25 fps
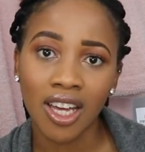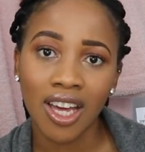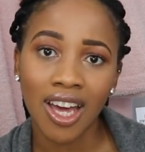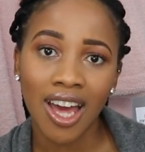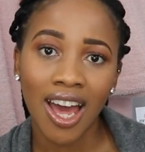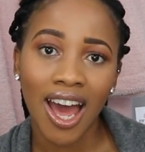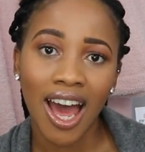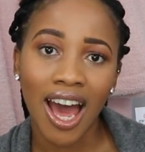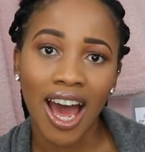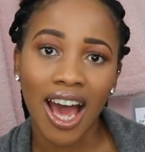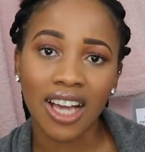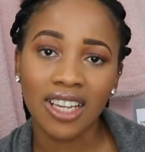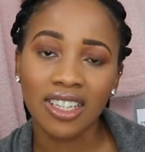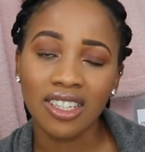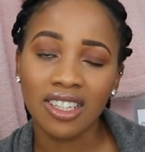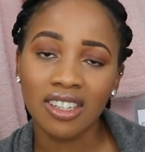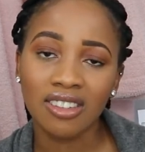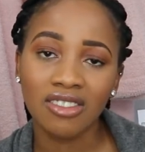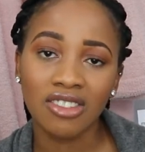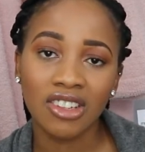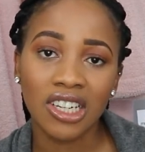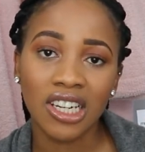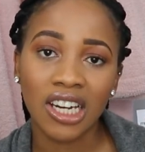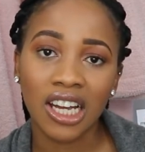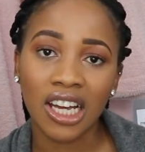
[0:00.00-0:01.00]
I just
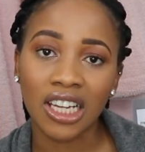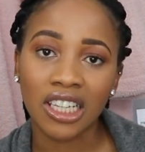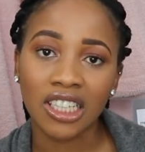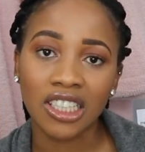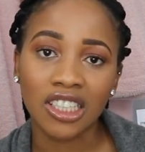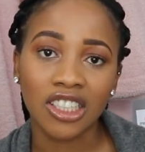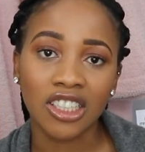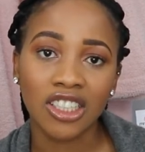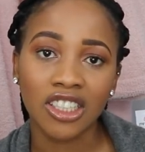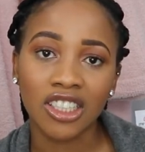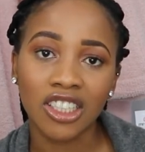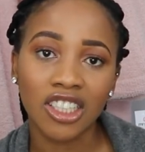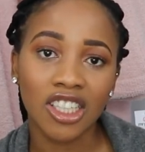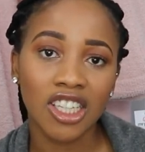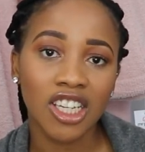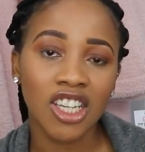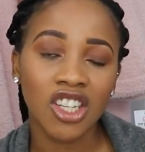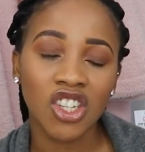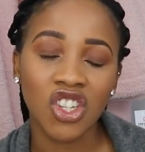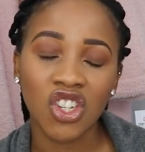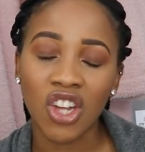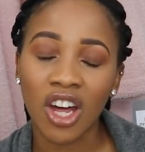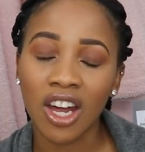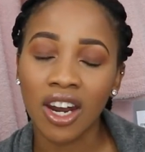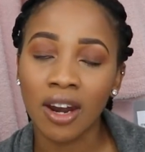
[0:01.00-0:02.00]
feel like it's
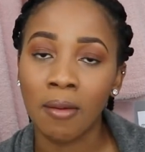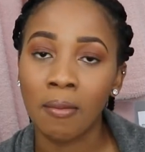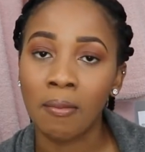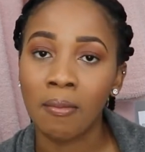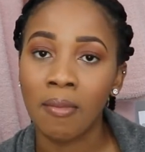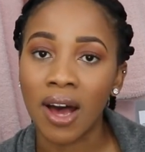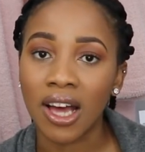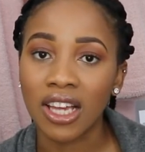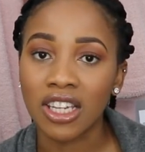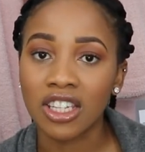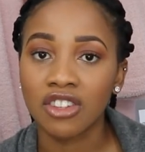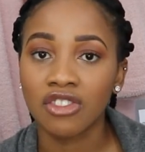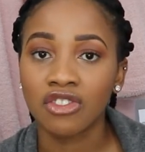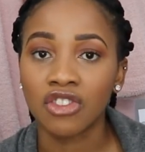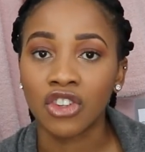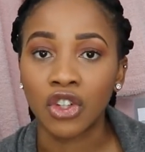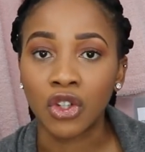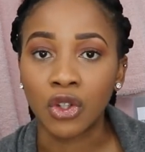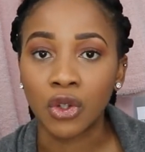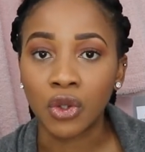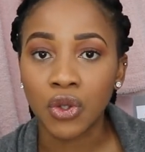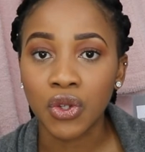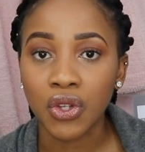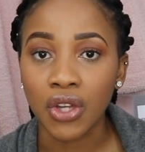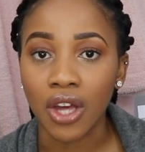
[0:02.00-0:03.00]
not a must for
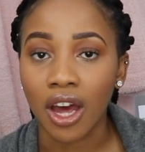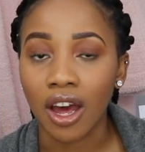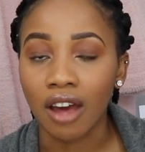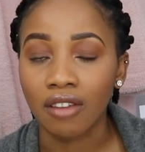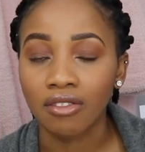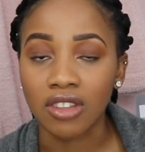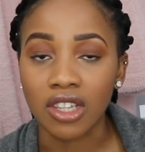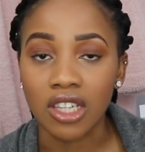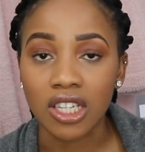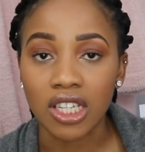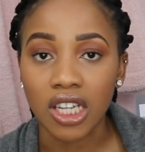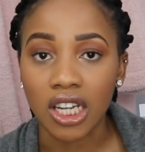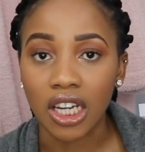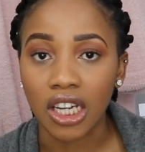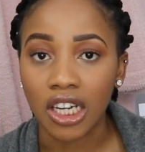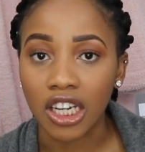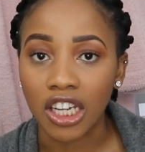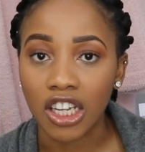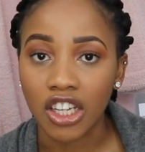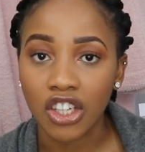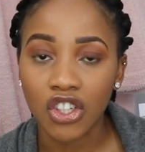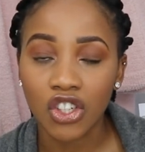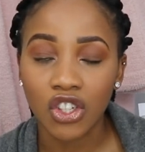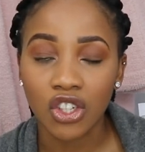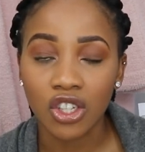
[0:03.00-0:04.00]
you to have this
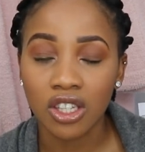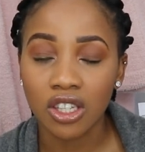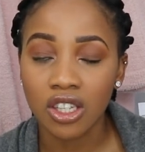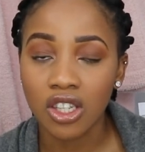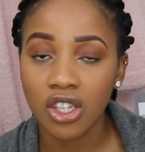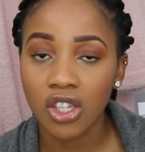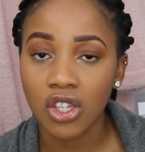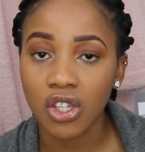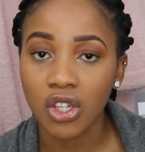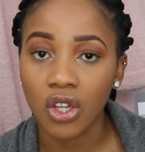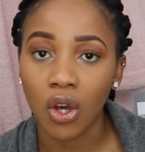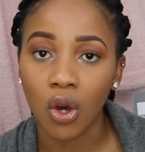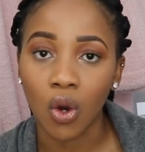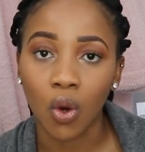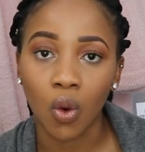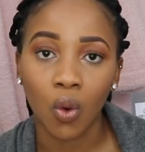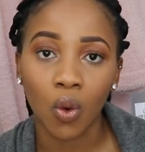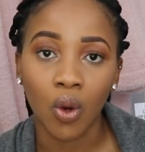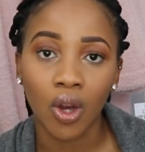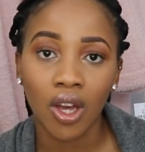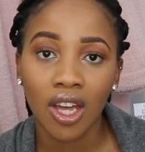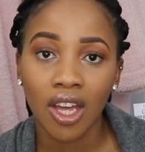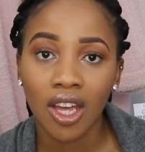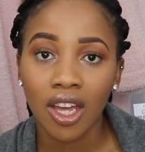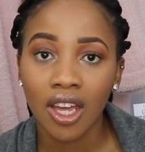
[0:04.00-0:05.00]
collection, so
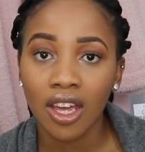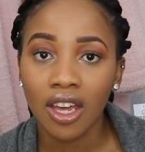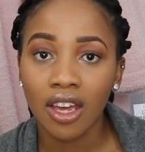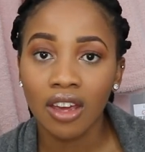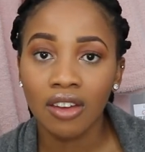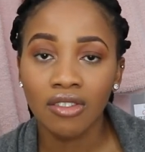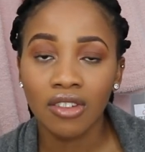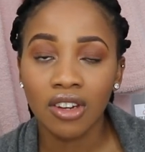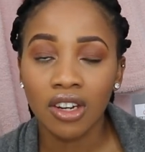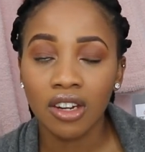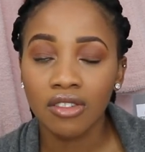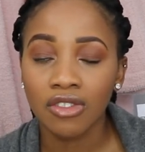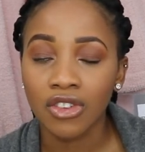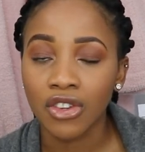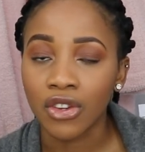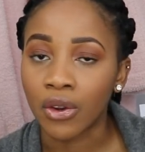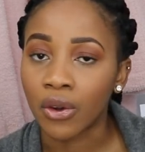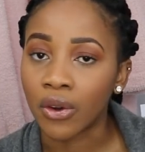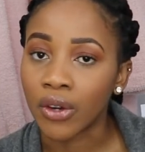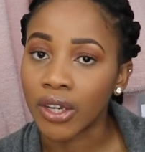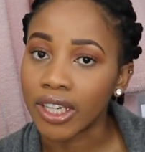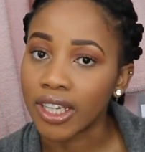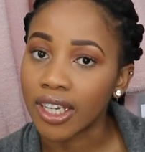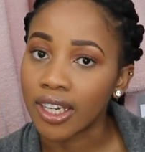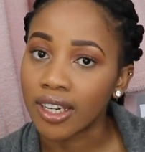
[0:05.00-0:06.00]
even if you
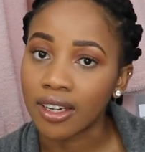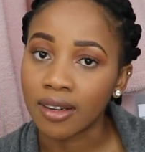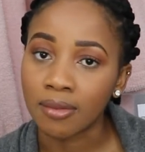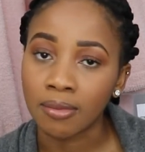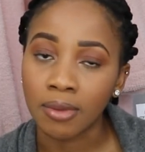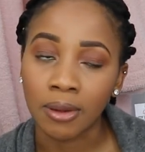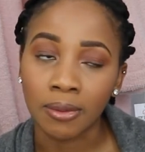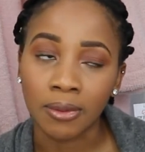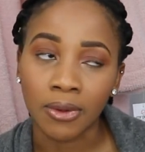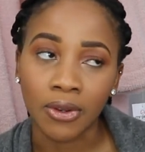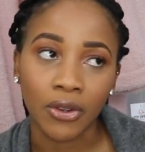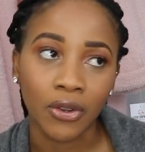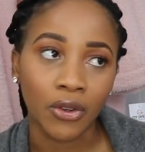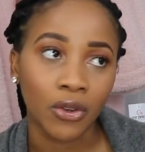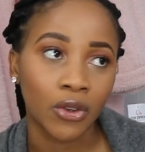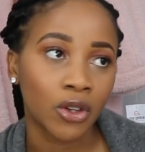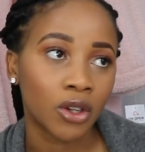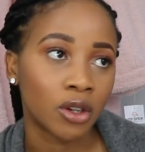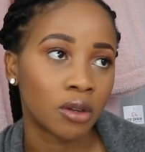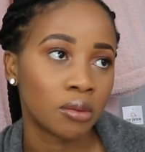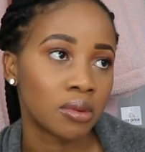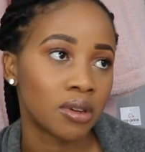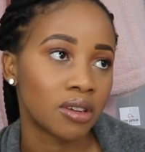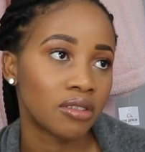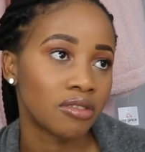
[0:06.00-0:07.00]
don't get it, baby girl, you'll
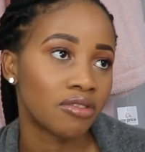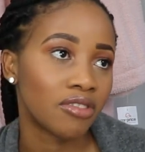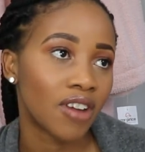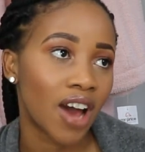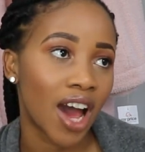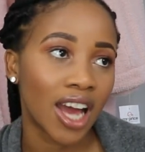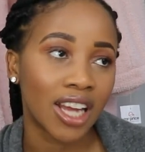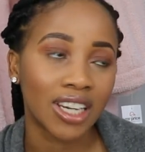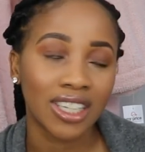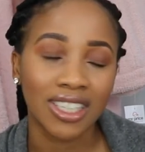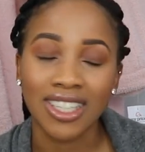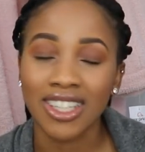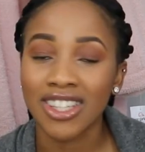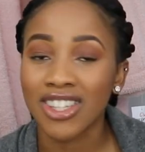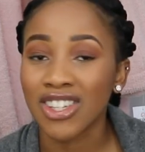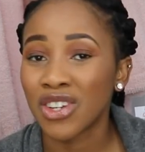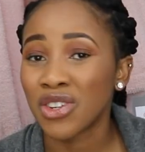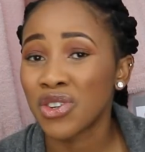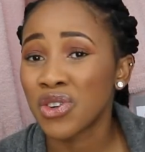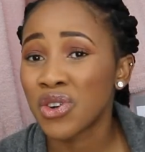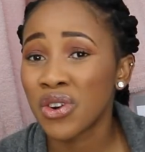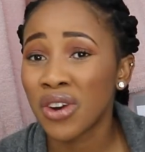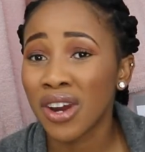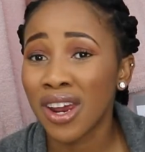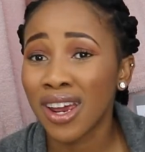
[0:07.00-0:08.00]
be fine. It's a
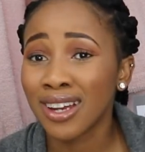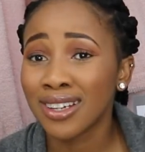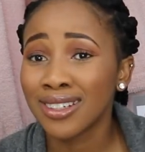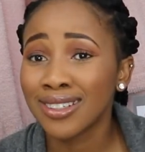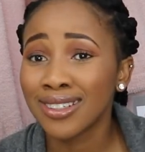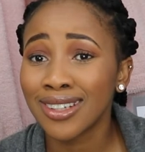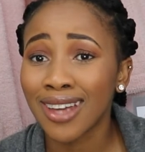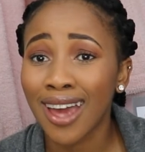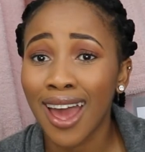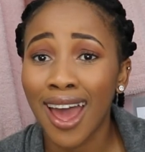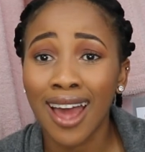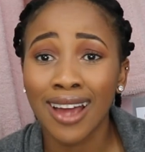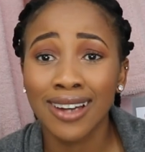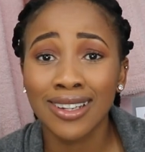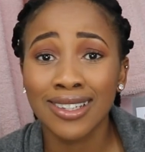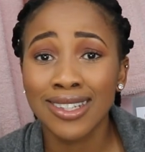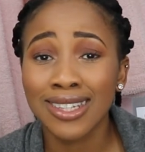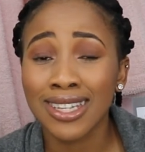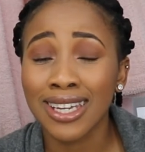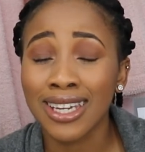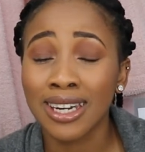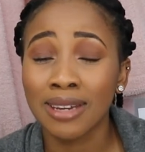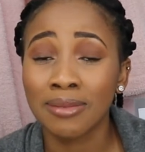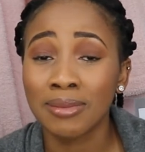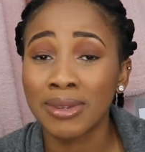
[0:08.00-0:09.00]
trend and it's
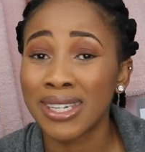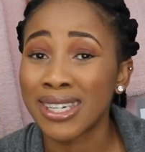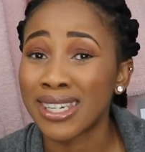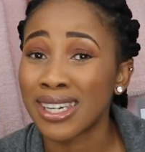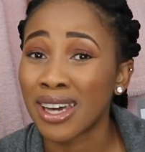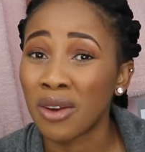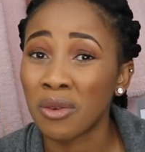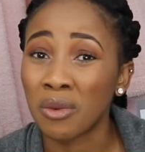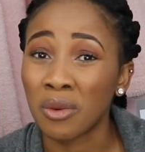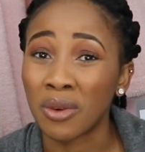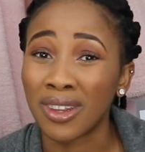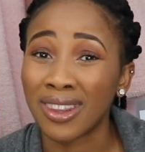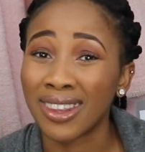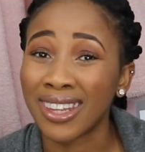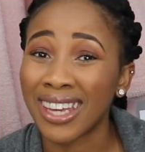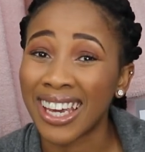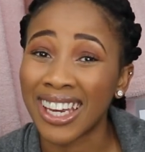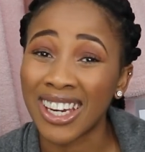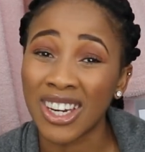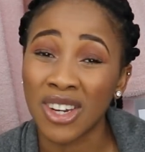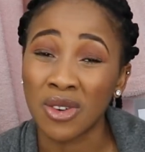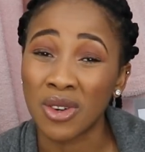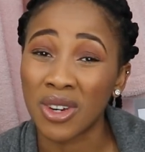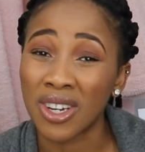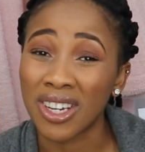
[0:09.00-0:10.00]
gonna be done with
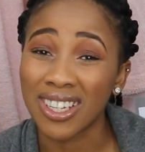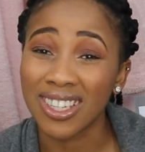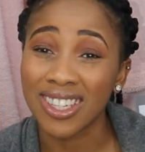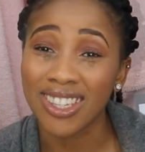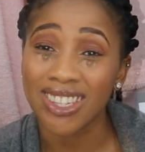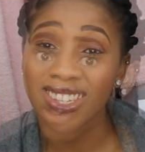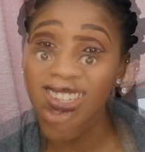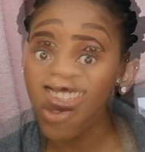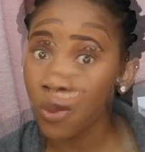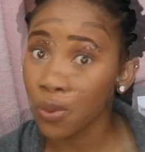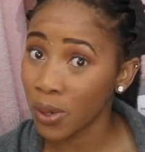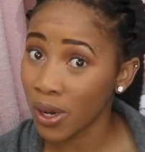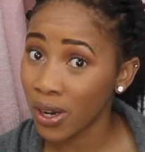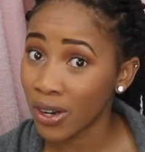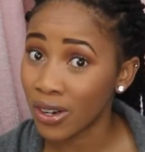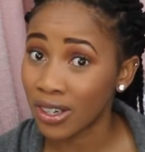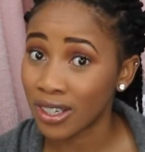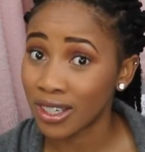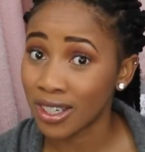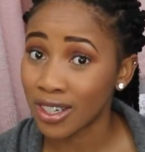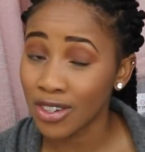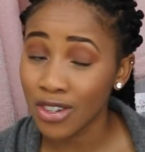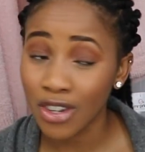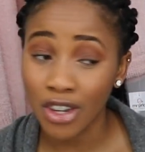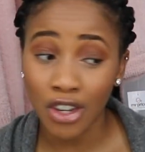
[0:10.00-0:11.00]
anyway. I'm going to wear
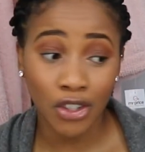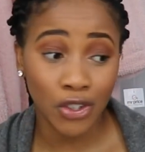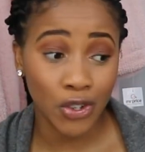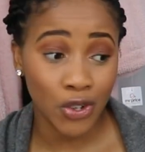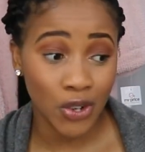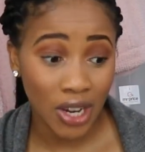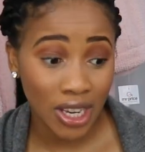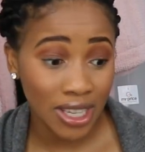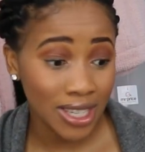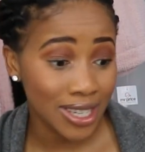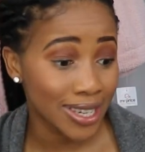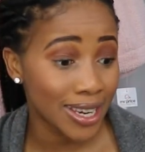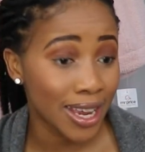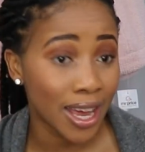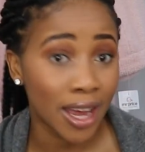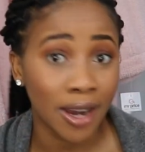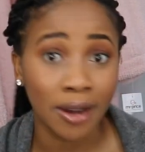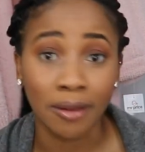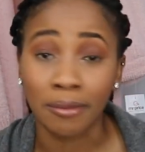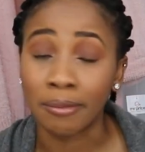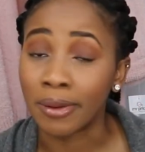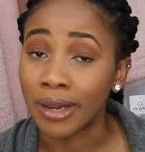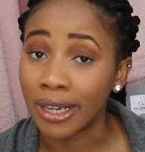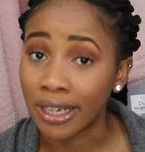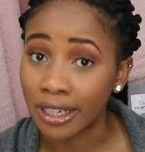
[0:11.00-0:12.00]
it, trust and
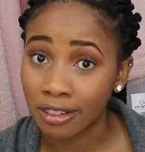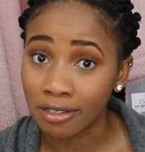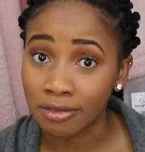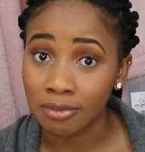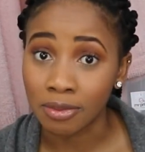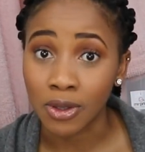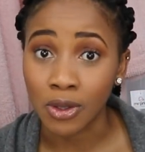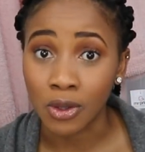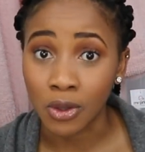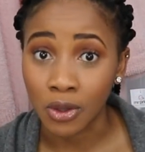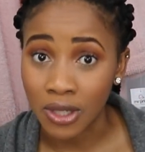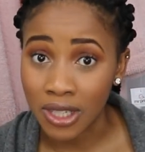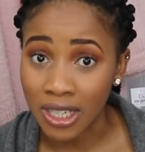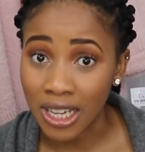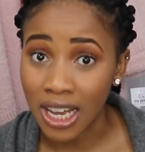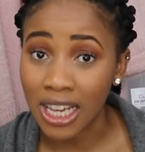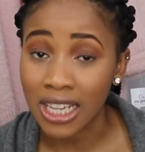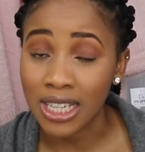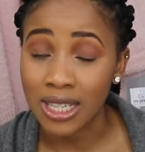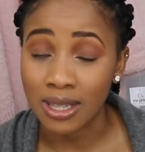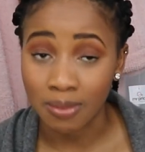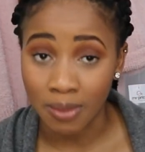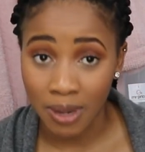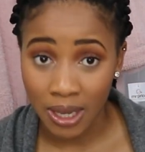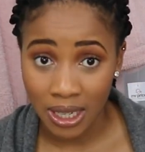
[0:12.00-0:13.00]
believe, because I
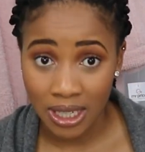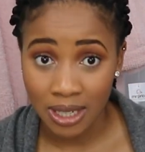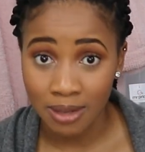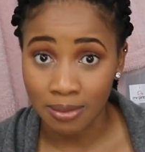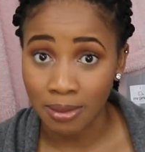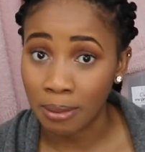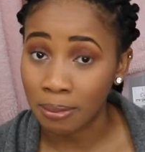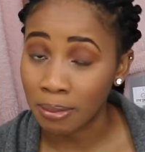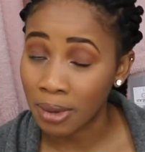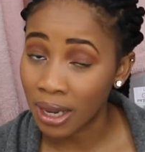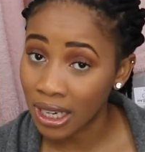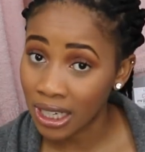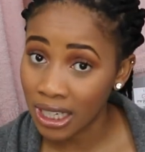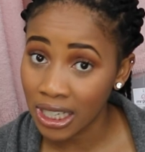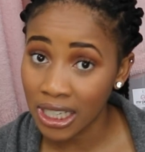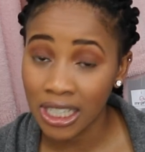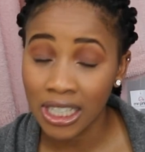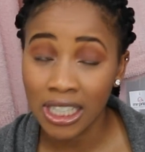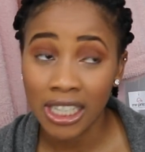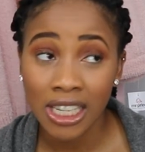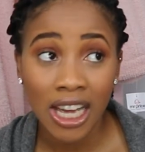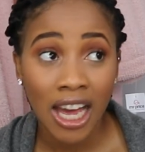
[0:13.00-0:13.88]
spent my money.